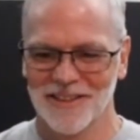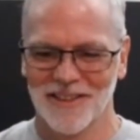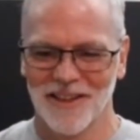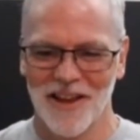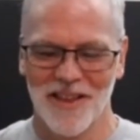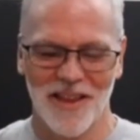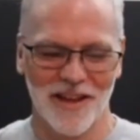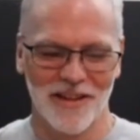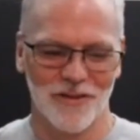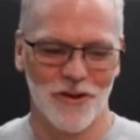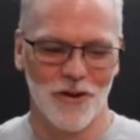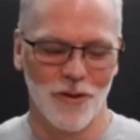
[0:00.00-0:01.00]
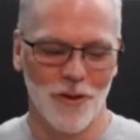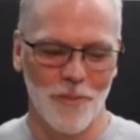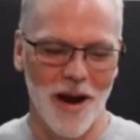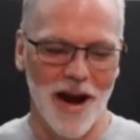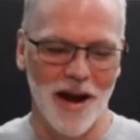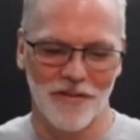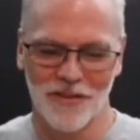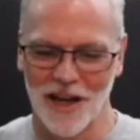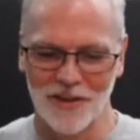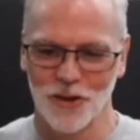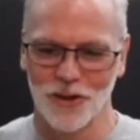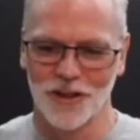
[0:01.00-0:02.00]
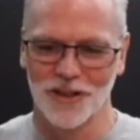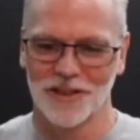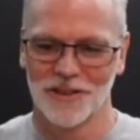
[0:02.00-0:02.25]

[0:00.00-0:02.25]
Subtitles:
and then the path that I took